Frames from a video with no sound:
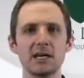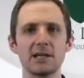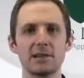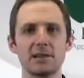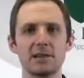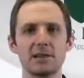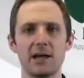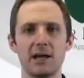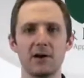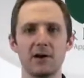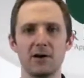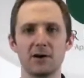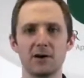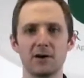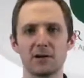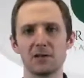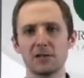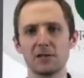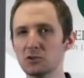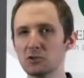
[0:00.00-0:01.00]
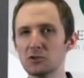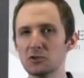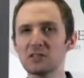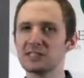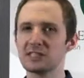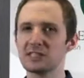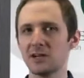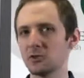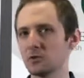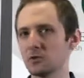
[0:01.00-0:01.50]
They are usually
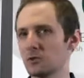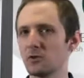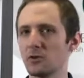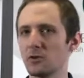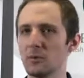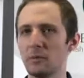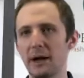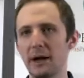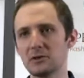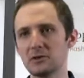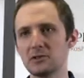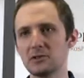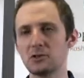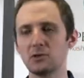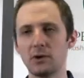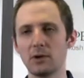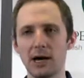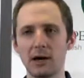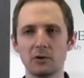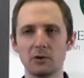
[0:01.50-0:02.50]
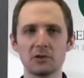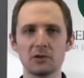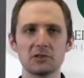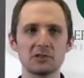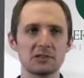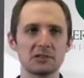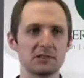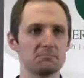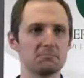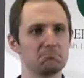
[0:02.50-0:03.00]
scheduled for about 2 hours.